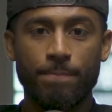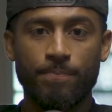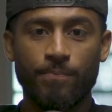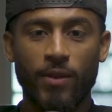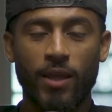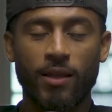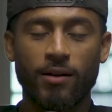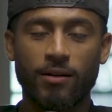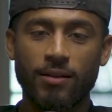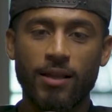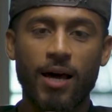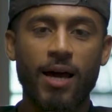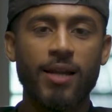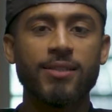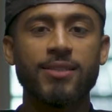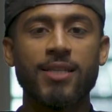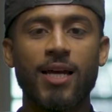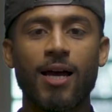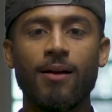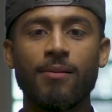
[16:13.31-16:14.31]
And a lot of
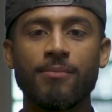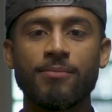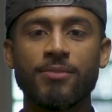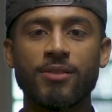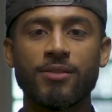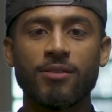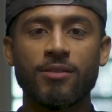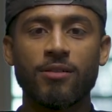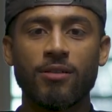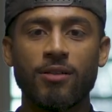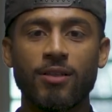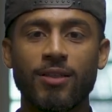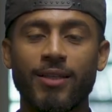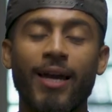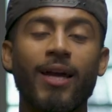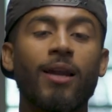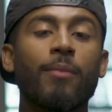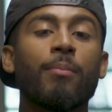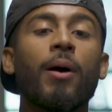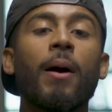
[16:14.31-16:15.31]
times you got
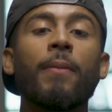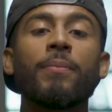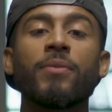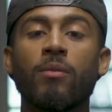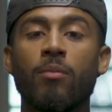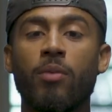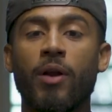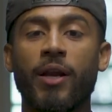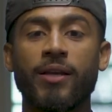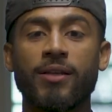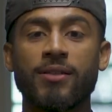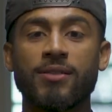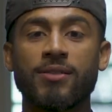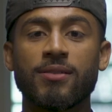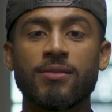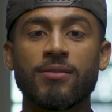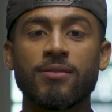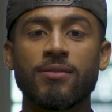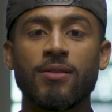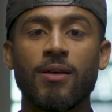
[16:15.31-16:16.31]
to pump the brakes,
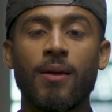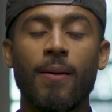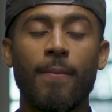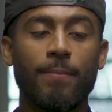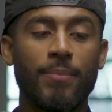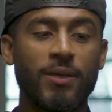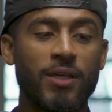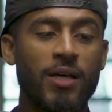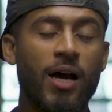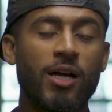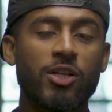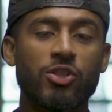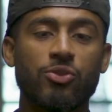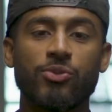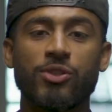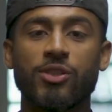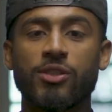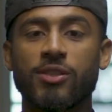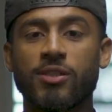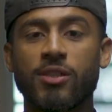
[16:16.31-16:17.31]
be honest
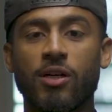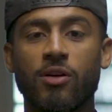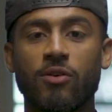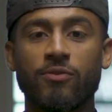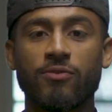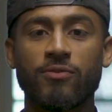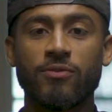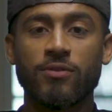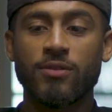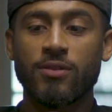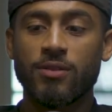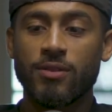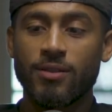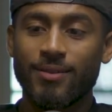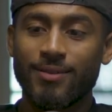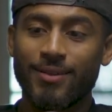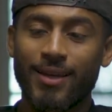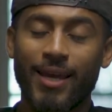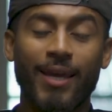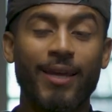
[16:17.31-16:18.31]
with yourself,
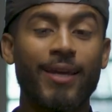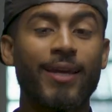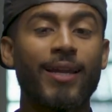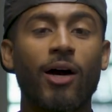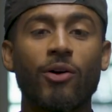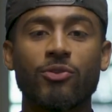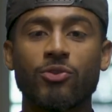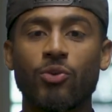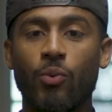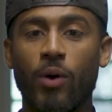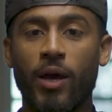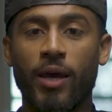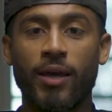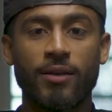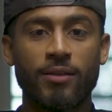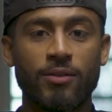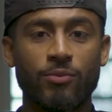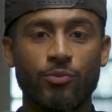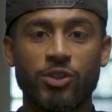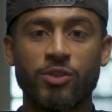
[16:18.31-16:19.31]
and get out the way,
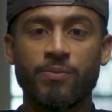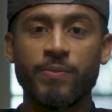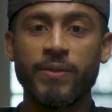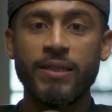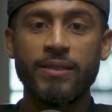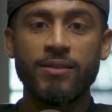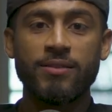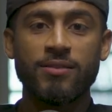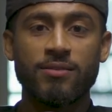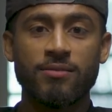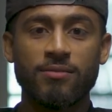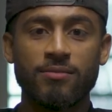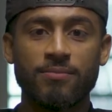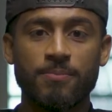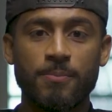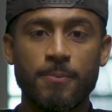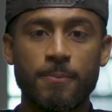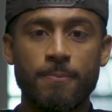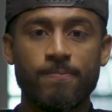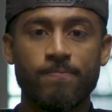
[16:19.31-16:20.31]
which means
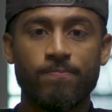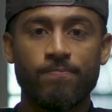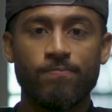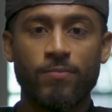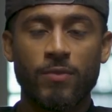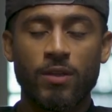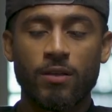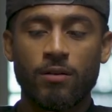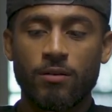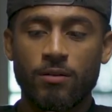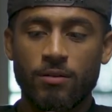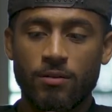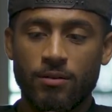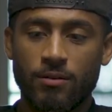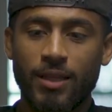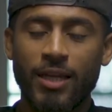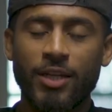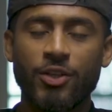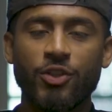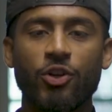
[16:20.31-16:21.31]

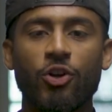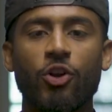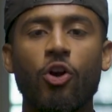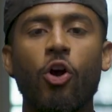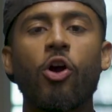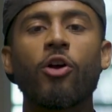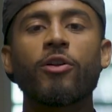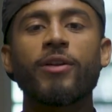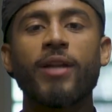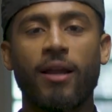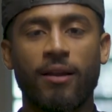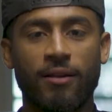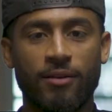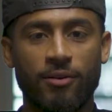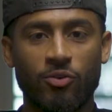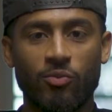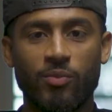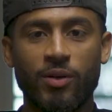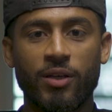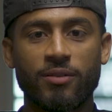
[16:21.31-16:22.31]
letting your guard down a
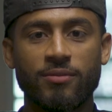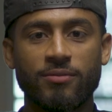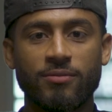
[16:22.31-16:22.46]
little bit,